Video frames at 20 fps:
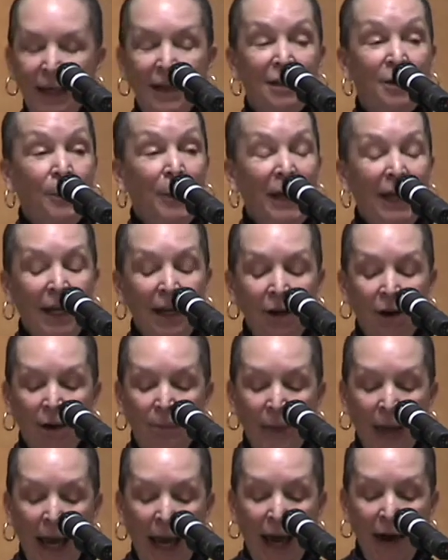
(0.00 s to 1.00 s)
Speaking
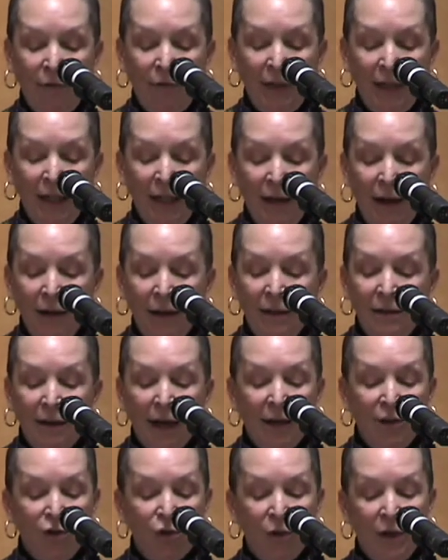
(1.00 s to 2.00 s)
on behalf of the Youngins,
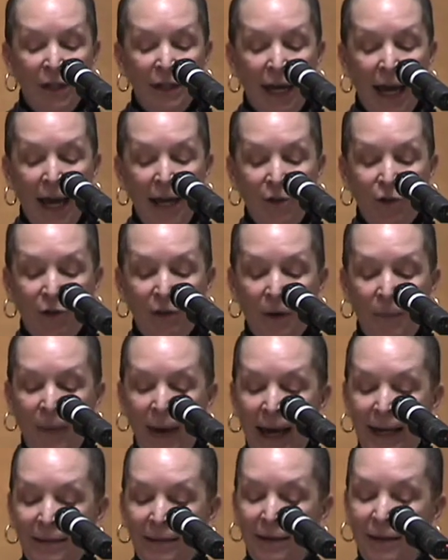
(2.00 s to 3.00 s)
I joined Angela
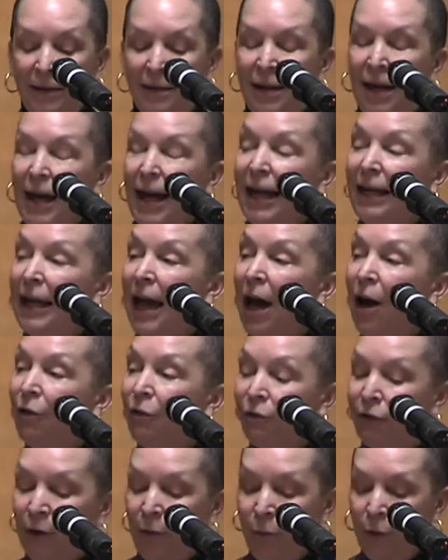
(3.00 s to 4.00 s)
Bassett and
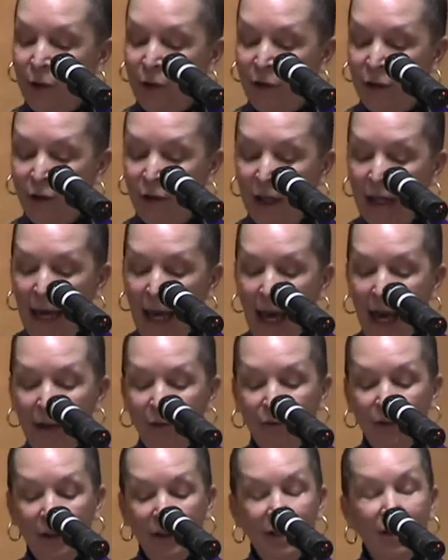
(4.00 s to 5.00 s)
Alfred Woodard
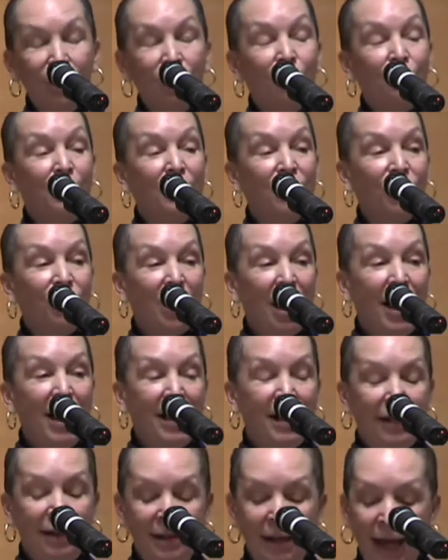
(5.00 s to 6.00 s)
and Felicia
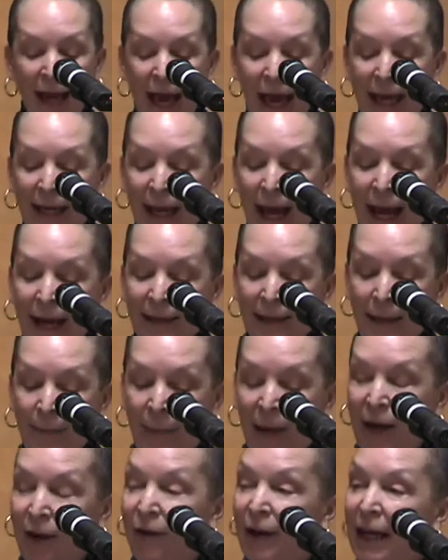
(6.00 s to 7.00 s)
Rashad and Halle
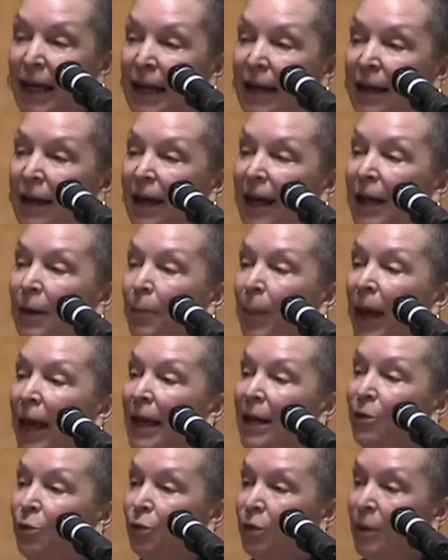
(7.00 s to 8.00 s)
Berry in
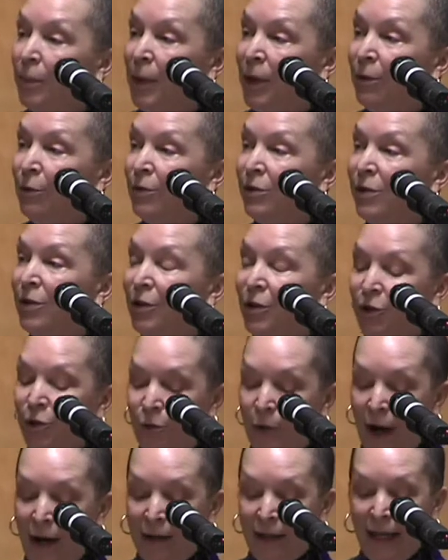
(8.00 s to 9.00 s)
paying tribute
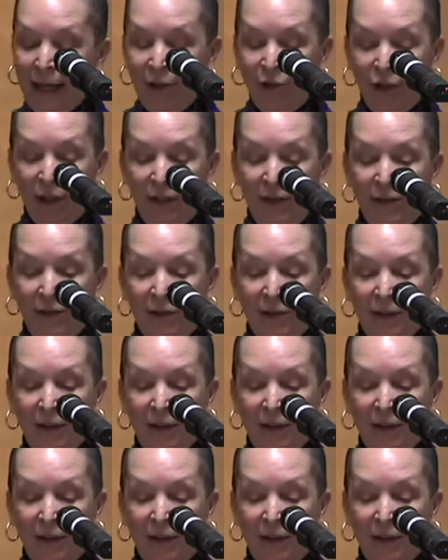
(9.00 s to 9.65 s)
to our legends.